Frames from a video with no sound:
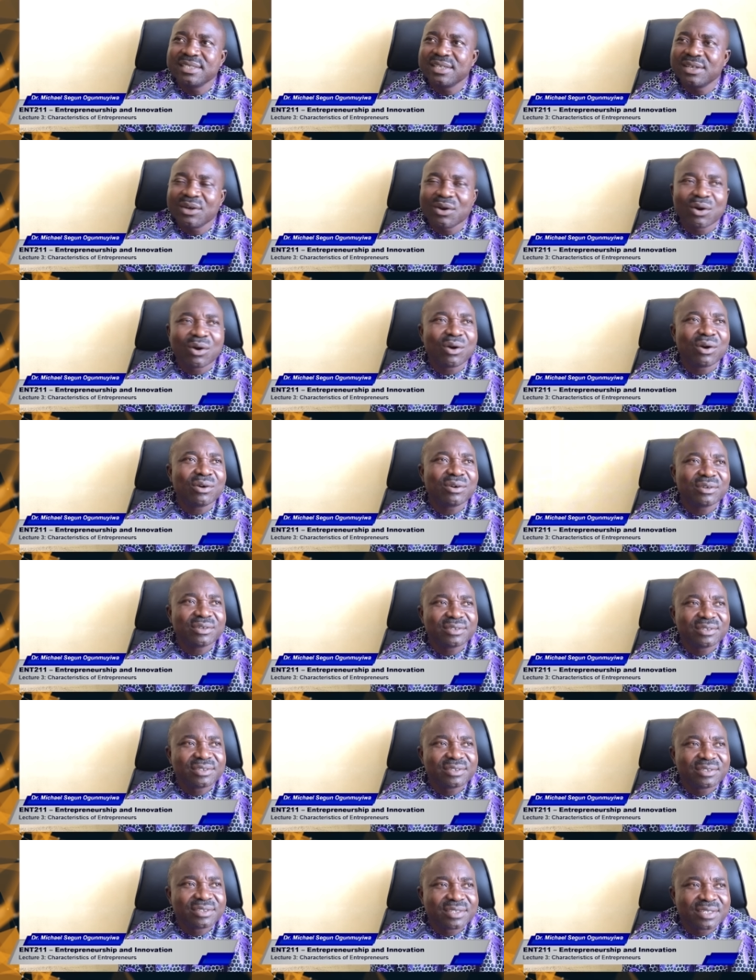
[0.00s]
or
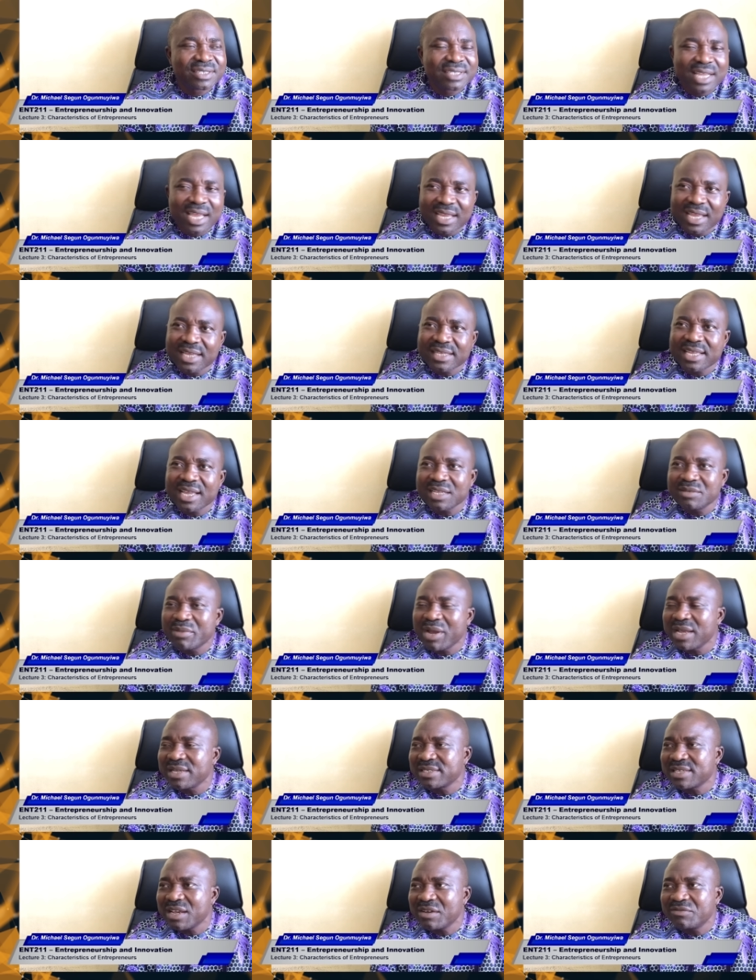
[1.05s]
is negated
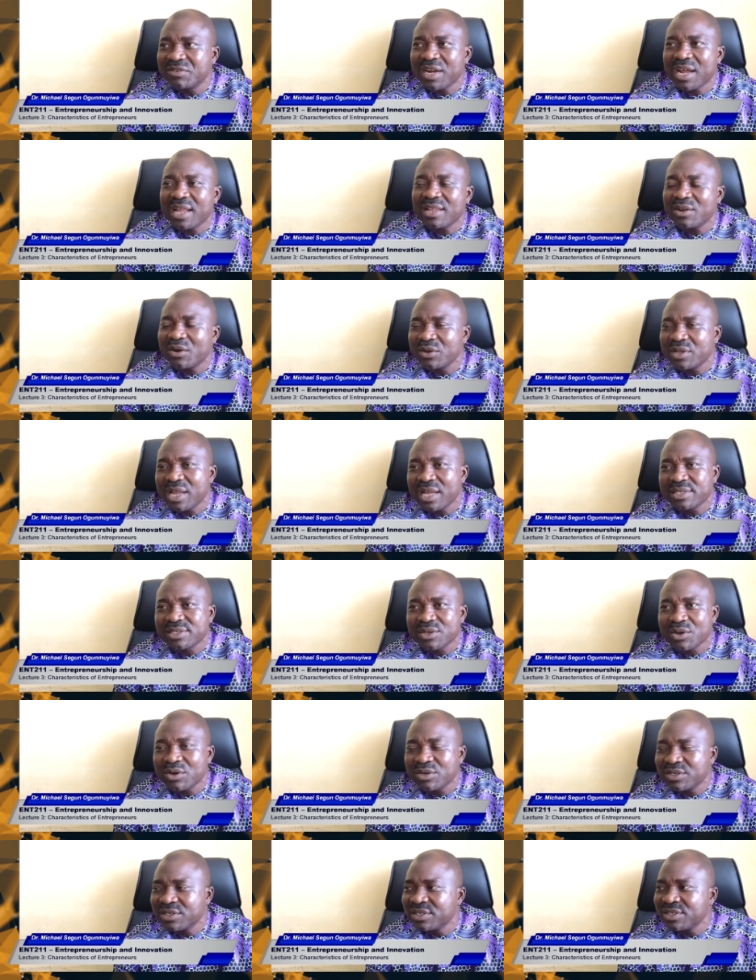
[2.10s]
by several other
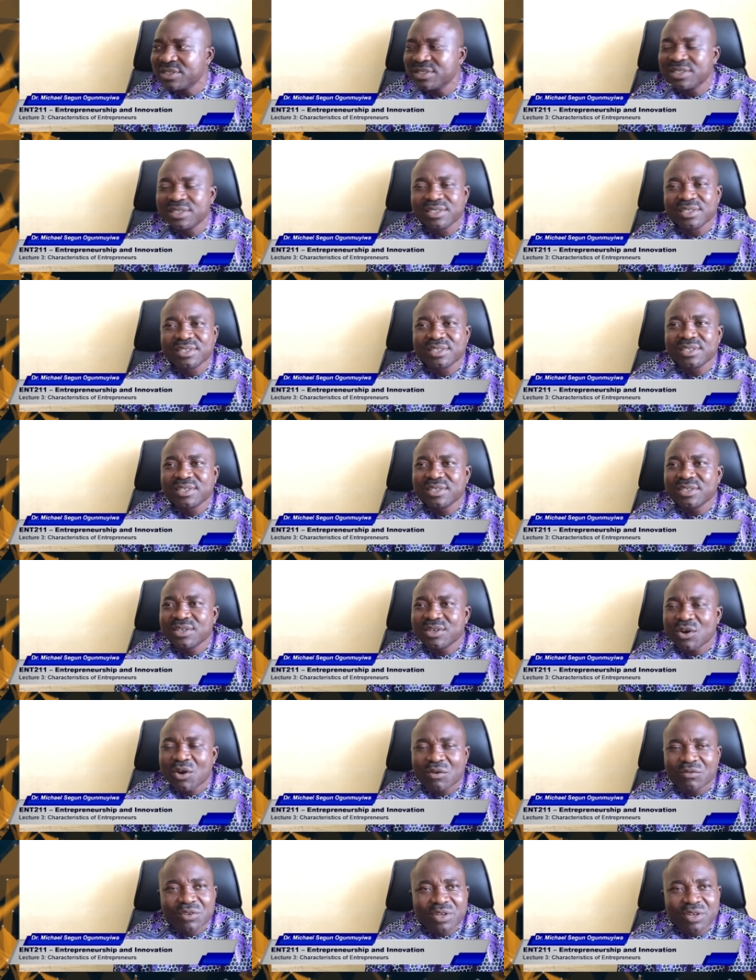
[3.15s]
theories of